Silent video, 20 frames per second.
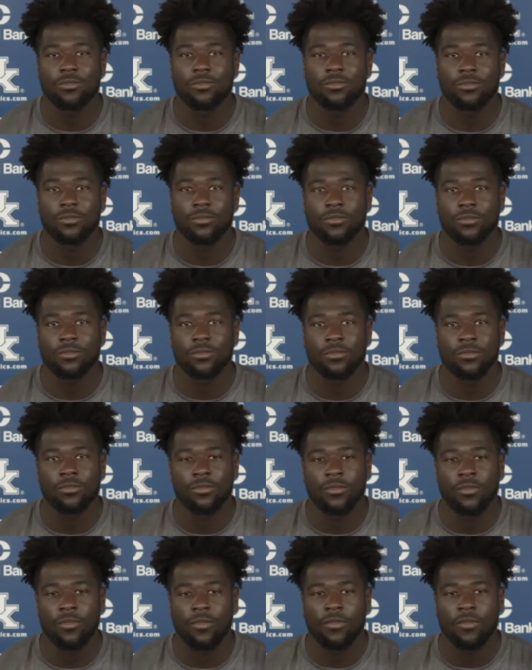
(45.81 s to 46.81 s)

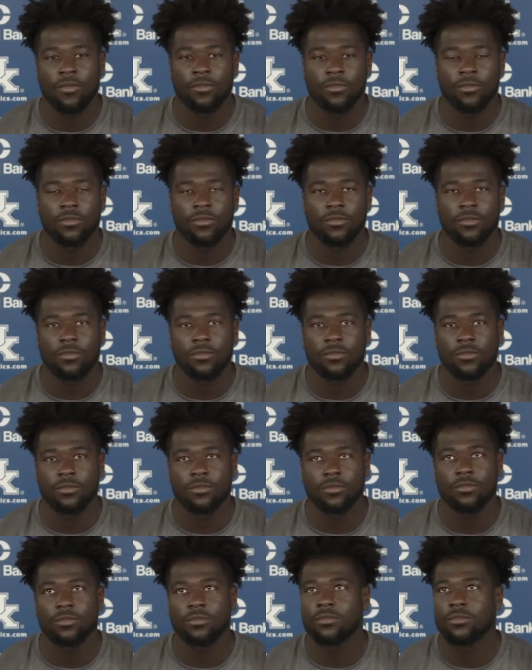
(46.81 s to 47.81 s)

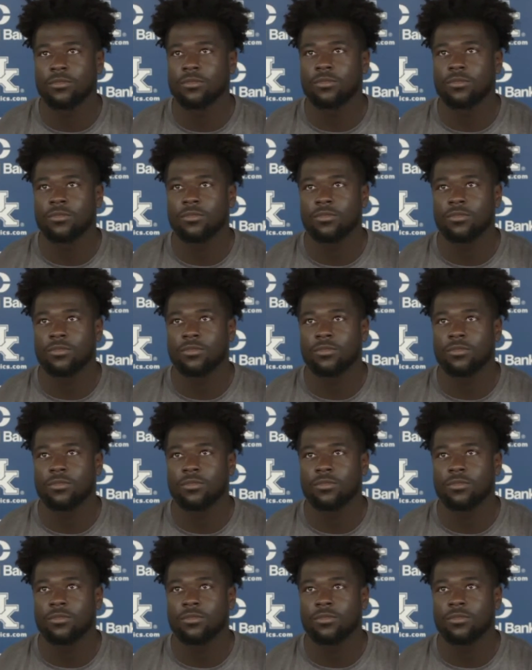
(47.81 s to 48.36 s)
Nothing is said.